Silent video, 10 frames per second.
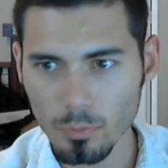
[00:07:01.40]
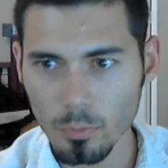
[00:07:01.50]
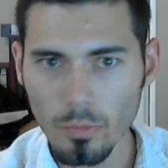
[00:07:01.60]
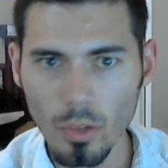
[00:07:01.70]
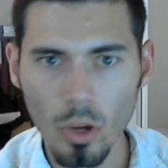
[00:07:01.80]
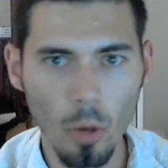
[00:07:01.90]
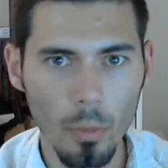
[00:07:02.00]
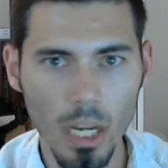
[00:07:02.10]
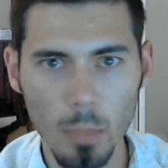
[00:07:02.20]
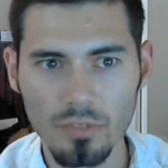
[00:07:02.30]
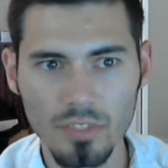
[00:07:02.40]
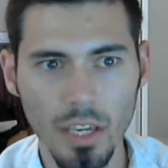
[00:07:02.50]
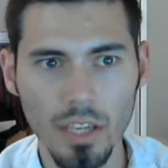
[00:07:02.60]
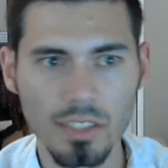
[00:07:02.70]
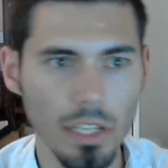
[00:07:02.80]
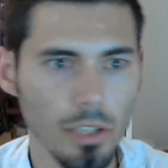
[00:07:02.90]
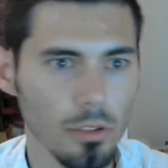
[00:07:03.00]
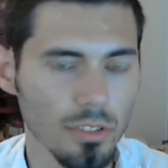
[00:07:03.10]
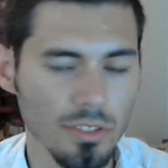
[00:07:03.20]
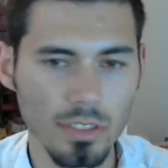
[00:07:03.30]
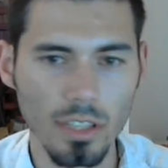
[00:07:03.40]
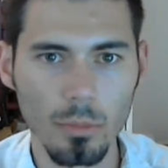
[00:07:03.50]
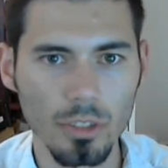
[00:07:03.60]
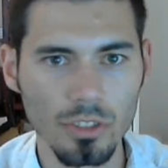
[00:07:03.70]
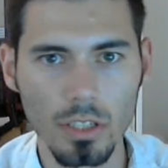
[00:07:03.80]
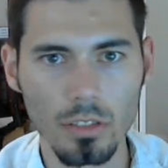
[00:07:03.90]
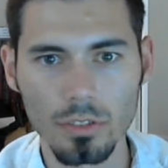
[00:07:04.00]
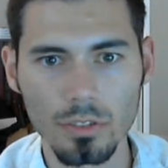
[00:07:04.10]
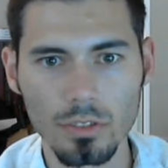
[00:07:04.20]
all made up of tanks, healers, damage dealers, and